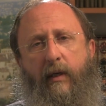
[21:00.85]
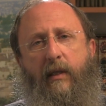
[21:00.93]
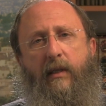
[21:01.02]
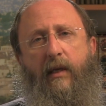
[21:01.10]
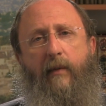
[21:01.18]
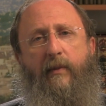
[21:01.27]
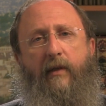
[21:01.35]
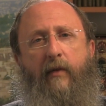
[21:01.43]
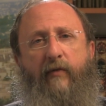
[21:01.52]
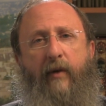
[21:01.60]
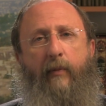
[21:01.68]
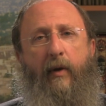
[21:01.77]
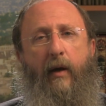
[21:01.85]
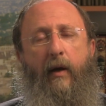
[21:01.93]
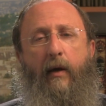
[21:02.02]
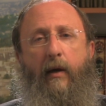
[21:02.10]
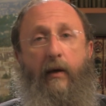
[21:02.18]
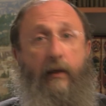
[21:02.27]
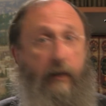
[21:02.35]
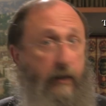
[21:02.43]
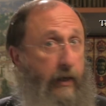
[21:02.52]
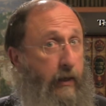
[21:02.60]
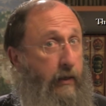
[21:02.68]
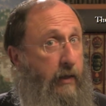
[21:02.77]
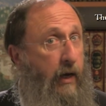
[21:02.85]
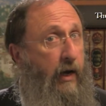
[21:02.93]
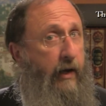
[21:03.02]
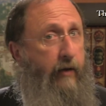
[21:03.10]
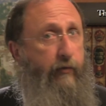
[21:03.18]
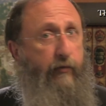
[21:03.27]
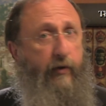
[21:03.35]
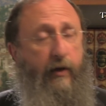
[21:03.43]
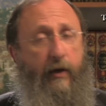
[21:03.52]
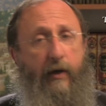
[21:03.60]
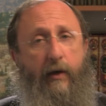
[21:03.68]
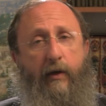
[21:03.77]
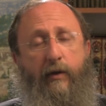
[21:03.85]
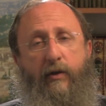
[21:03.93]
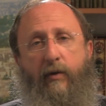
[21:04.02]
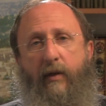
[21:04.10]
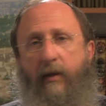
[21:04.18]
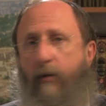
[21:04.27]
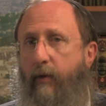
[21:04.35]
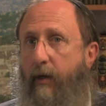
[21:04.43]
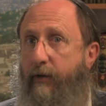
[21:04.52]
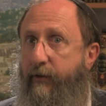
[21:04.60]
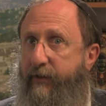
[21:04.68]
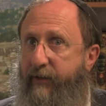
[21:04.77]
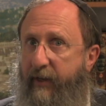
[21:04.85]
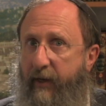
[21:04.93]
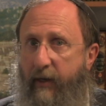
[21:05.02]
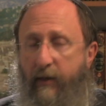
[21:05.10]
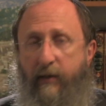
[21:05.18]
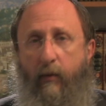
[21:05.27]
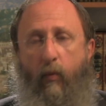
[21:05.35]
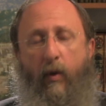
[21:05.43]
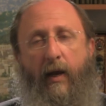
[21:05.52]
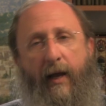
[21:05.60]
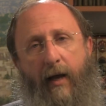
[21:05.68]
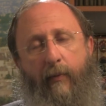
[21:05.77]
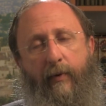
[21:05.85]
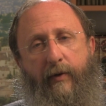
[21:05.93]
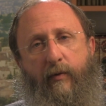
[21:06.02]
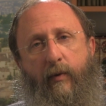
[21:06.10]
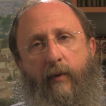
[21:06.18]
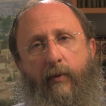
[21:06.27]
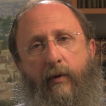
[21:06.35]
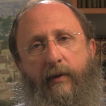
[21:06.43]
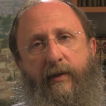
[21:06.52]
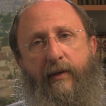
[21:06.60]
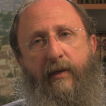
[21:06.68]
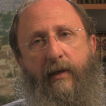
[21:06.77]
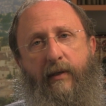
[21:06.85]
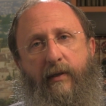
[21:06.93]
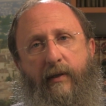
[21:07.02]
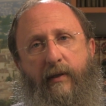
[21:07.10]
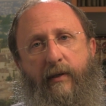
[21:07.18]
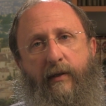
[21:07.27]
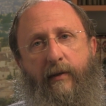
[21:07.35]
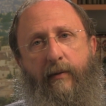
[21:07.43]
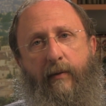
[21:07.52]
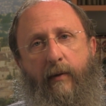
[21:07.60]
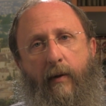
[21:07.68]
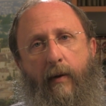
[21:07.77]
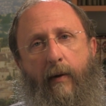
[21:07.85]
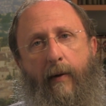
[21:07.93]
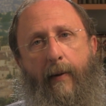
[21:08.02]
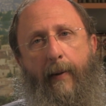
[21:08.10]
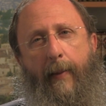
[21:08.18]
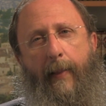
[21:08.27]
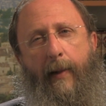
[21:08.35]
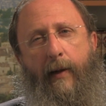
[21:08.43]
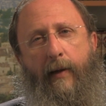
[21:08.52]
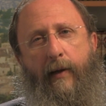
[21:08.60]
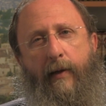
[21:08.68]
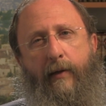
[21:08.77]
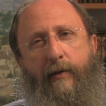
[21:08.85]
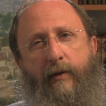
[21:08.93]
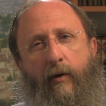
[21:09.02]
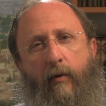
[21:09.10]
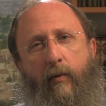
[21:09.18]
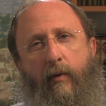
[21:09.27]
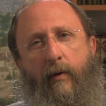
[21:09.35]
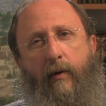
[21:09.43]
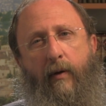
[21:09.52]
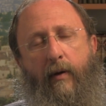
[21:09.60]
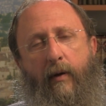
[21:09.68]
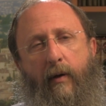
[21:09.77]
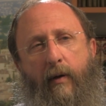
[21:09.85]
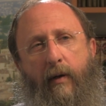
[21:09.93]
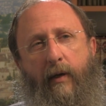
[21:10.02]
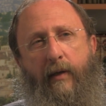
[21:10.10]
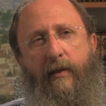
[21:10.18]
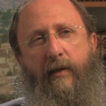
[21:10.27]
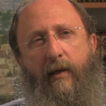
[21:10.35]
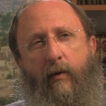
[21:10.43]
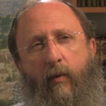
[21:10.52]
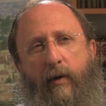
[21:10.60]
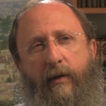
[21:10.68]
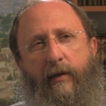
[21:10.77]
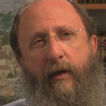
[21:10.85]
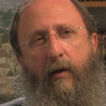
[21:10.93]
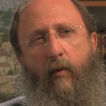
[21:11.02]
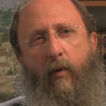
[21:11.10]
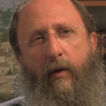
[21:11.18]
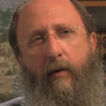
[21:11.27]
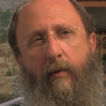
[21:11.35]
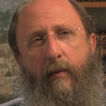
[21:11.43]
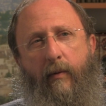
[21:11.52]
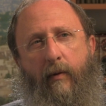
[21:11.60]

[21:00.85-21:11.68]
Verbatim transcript: He set himself up to take a dive so that they would understand what happens when a person does this. So his thing was, you know what?